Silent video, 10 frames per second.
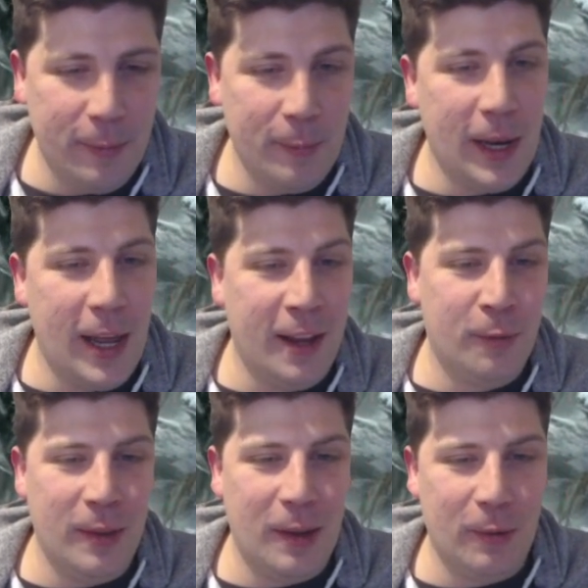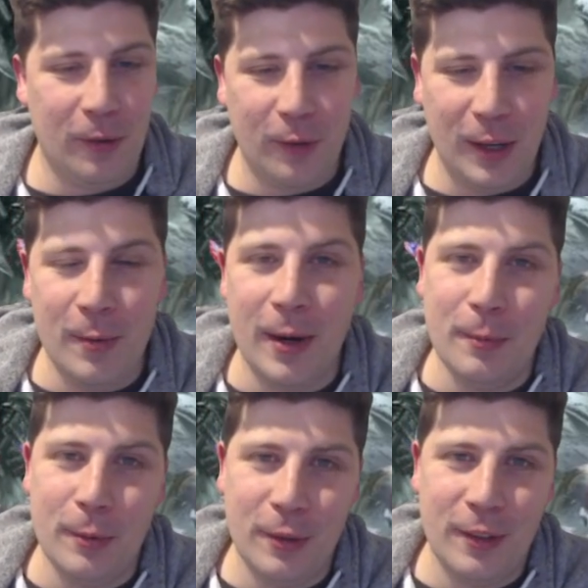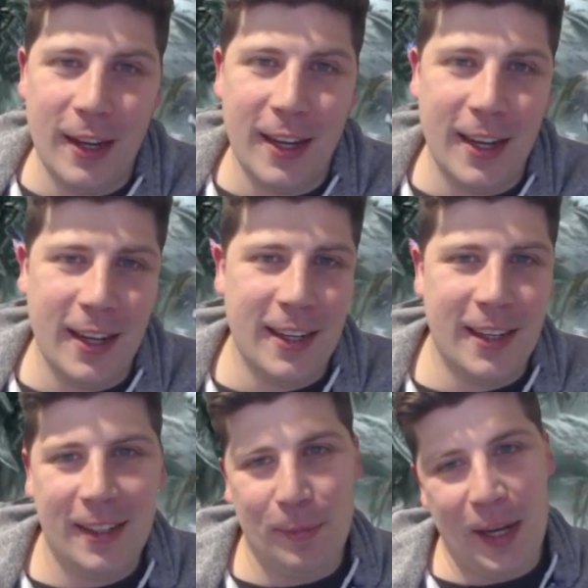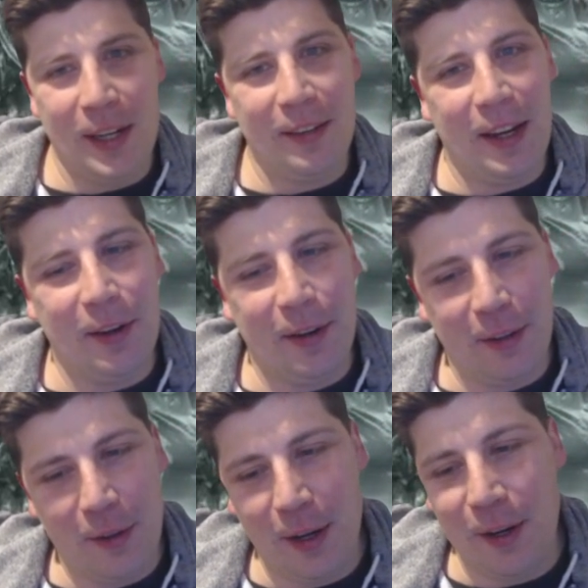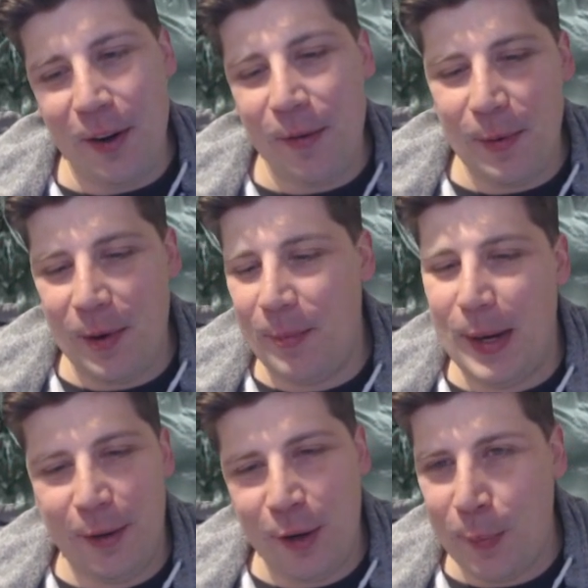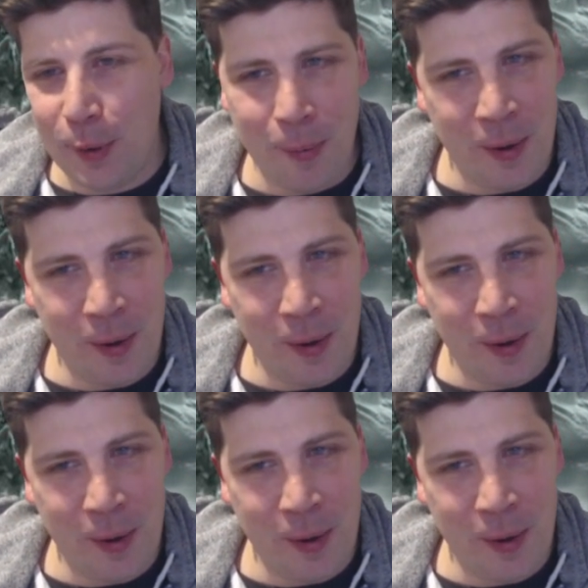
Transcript: my last one that was a free one was Marnius Calga, so I don't know if we're going to be able to top it up.